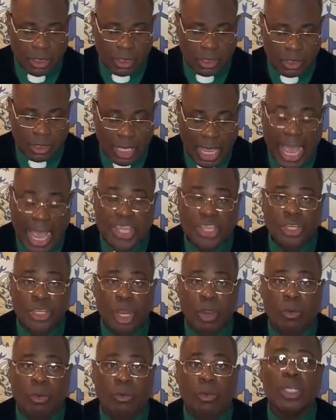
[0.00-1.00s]
So how you
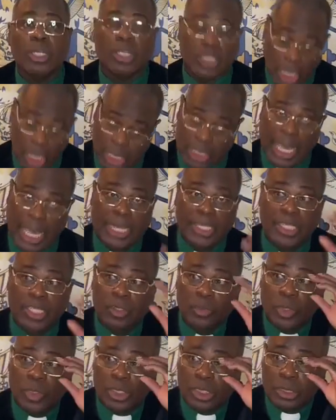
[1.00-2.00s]
know? God got to
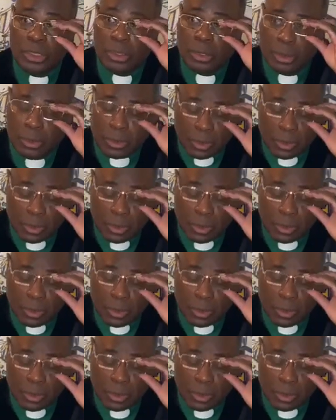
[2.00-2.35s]
deal with you.